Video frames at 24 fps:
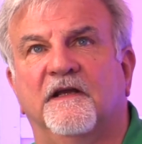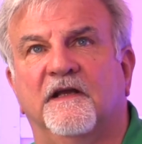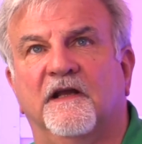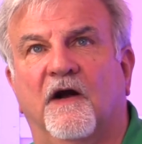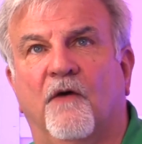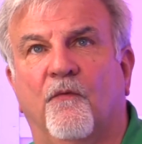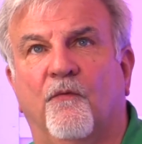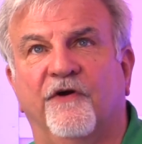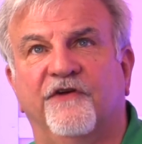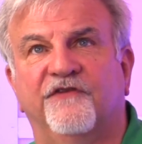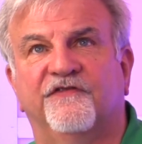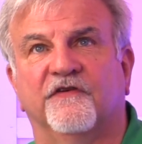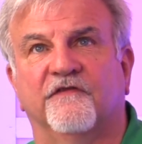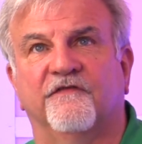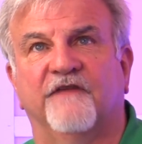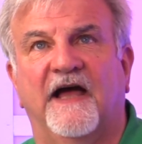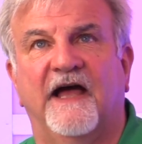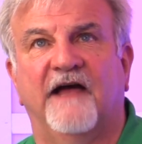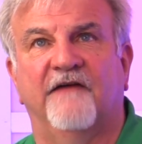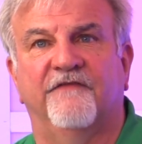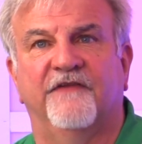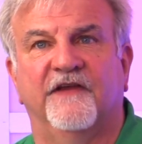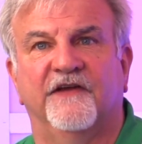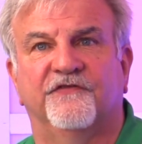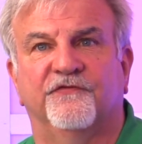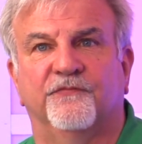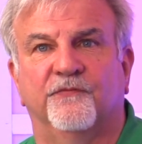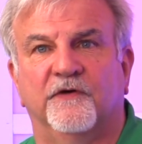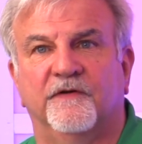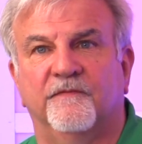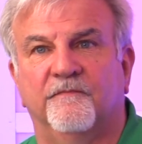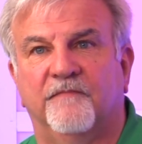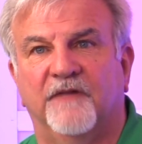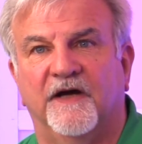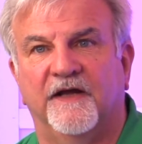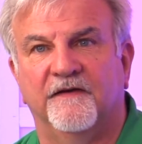we survived this
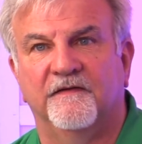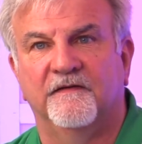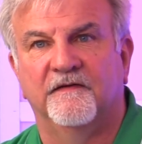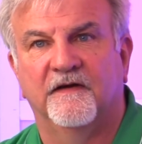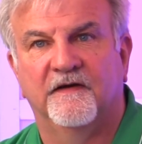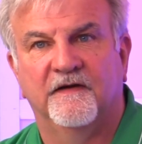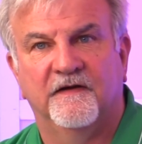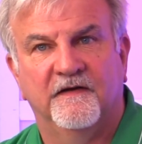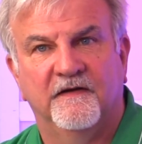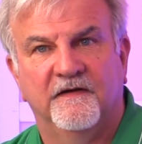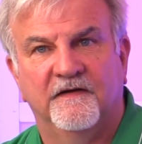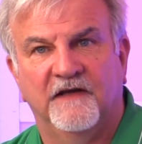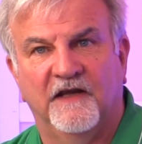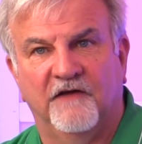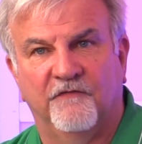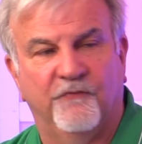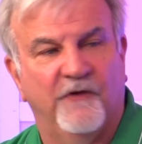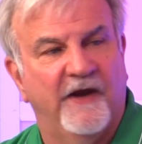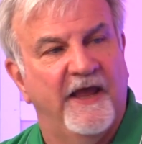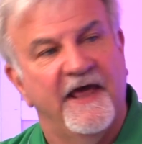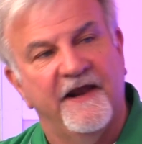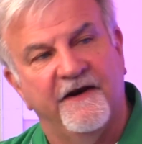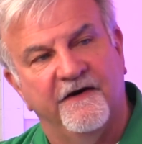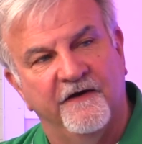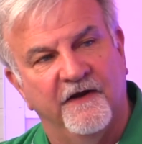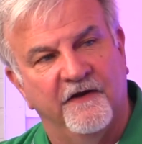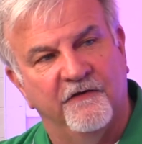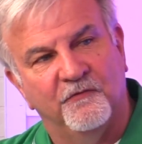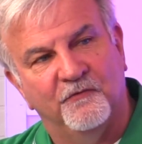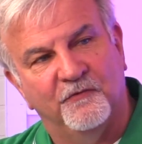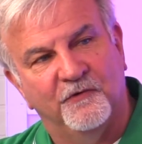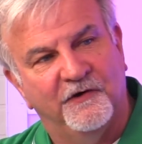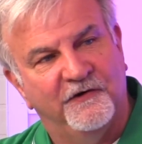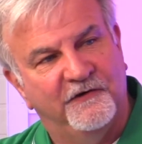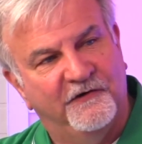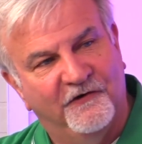one, but if we had
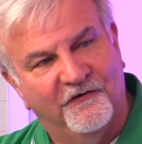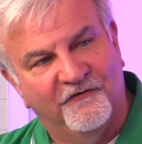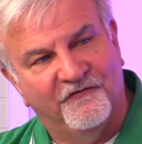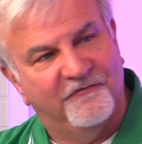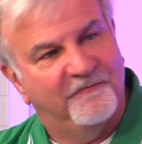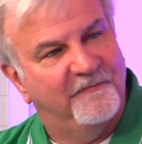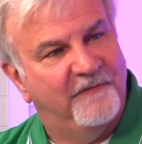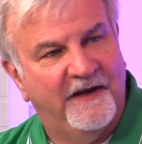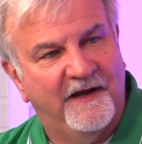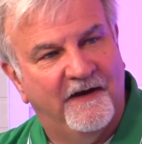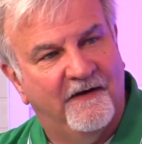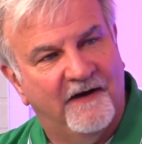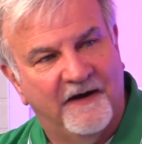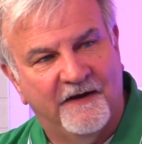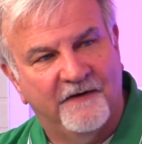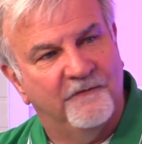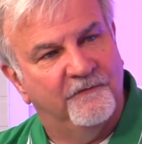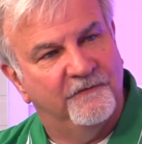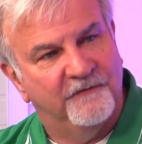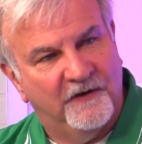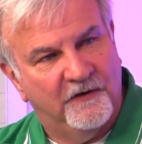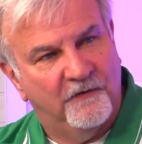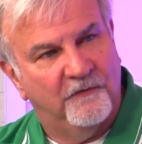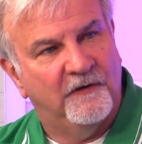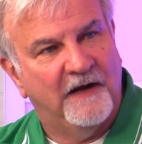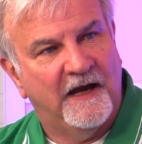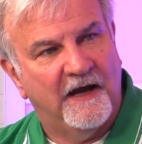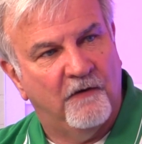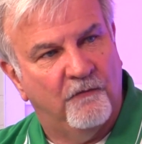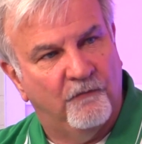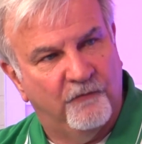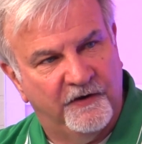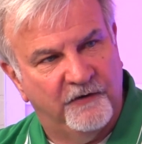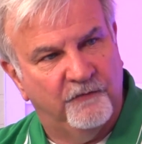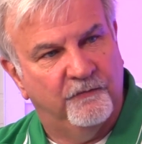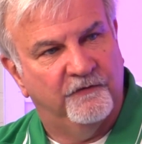another one a year from now, I don't know
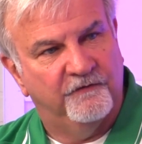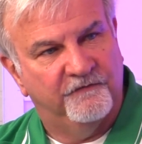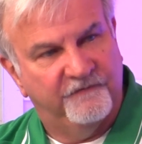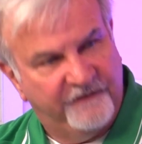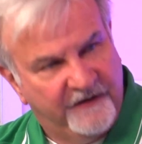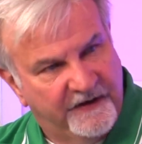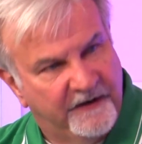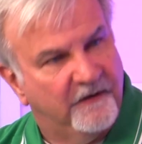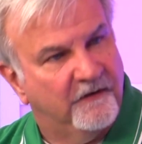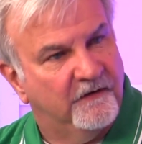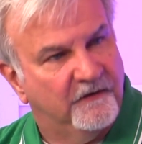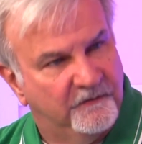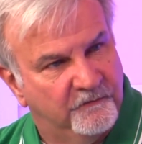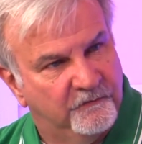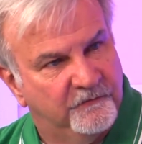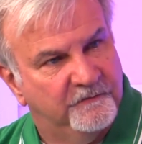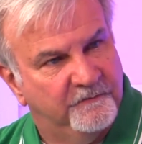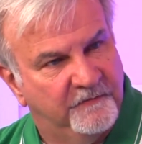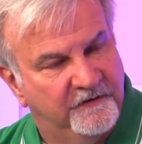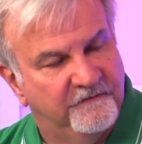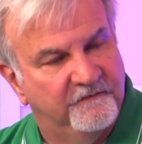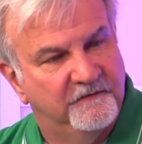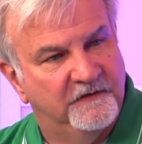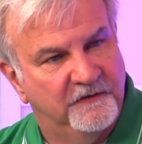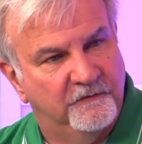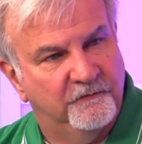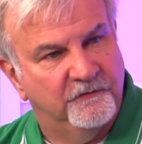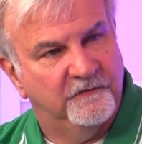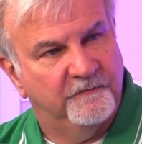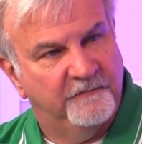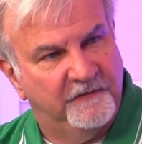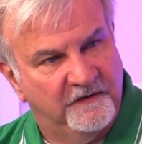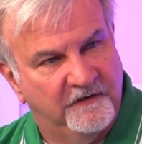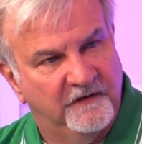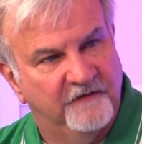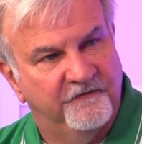how we would fare. It would
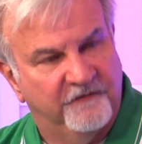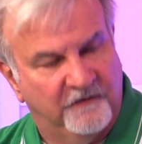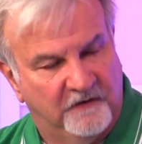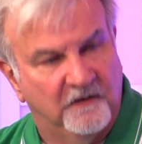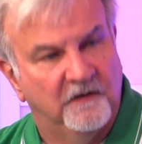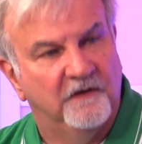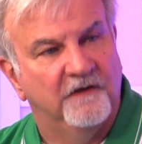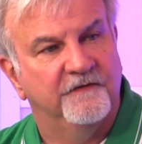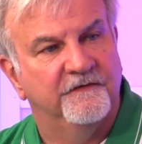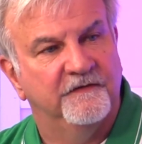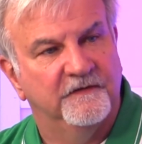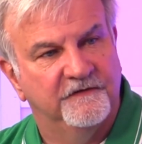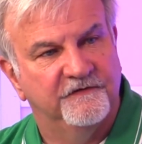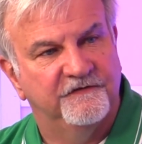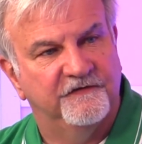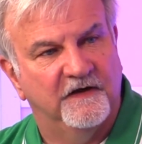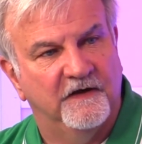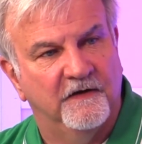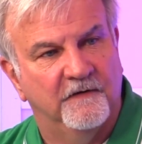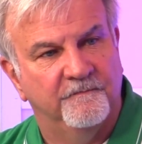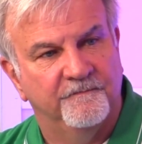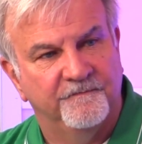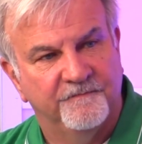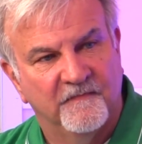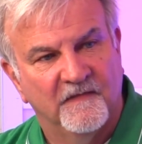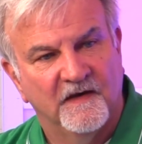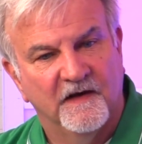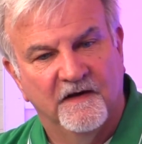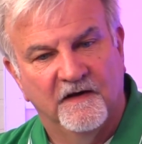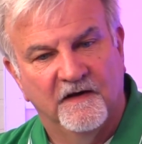be difficult. So,